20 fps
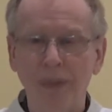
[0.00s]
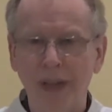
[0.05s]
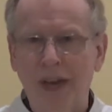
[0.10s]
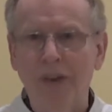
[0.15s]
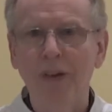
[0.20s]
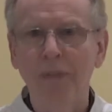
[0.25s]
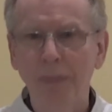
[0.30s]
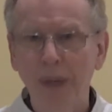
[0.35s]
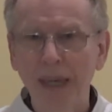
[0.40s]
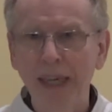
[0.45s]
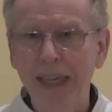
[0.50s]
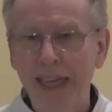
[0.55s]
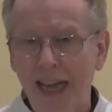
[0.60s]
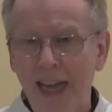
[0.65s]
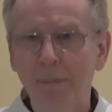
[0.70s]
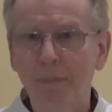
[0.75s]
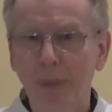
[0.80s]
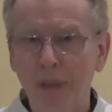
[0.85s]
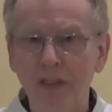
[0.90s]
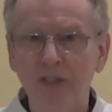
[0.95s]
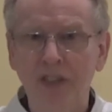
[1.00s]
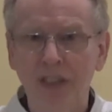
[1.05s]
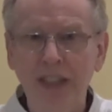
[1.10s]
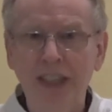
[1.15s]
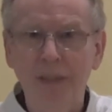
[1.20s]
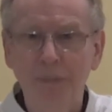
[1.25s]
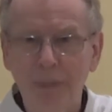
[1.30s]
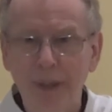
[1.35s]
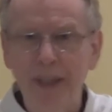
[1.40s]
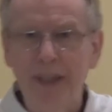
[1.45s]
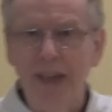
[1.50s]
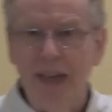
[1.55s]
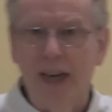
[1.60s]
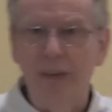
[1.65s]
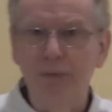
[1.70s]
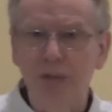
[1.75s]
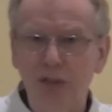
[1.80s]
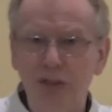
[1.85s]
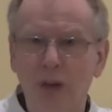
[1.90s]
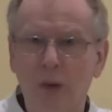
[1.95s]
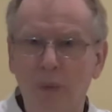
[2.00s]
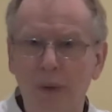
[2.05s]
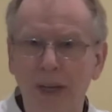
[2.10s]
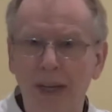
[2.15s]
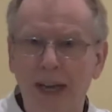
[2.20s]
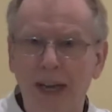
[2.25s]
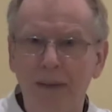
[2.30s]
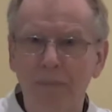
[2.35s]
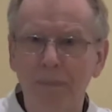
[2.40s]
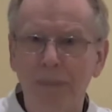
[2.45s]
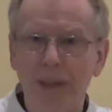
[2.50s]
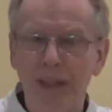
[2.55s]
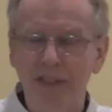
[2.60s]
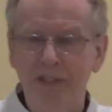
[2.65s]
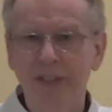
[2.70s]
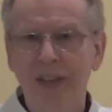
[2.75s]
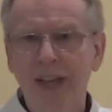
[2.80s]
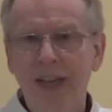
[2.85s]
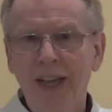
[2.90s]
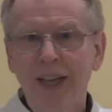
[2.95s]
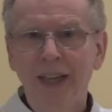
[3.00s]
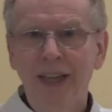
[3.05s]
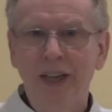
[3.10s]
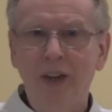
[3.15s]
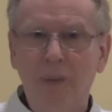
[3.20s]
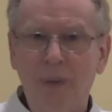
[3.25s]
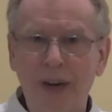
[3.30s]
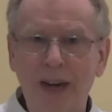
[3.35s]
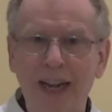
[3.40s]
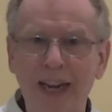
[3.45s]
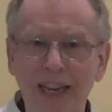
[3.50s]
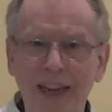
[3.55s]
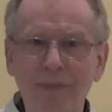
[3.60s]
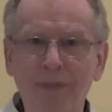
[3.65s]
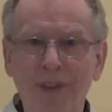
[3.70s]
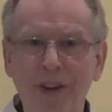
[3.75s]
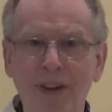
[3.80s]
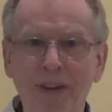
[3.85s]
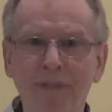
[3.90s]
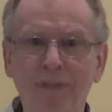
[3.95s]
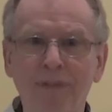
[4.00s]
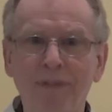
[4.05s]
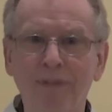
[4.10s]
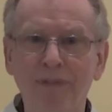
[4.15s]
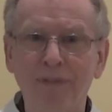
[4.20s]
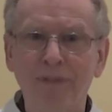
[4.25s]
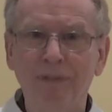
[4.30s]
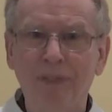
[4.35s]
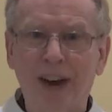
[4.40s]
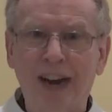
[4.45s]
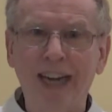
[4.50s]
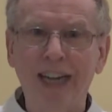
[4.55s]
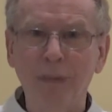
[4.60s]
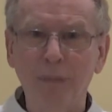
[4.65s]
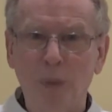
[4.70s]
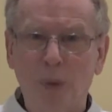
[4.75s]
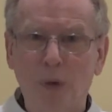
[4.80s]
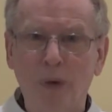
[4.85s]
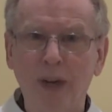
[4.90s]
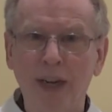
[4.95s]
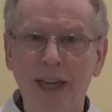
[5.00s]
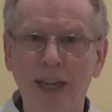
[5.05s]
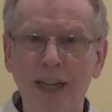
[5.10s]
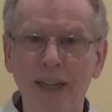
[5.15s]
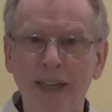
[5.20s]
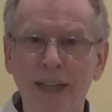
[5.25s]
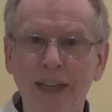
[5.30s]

Now, in Minneapolis, it can be tough showing up because, you know, when I left there Friday morning,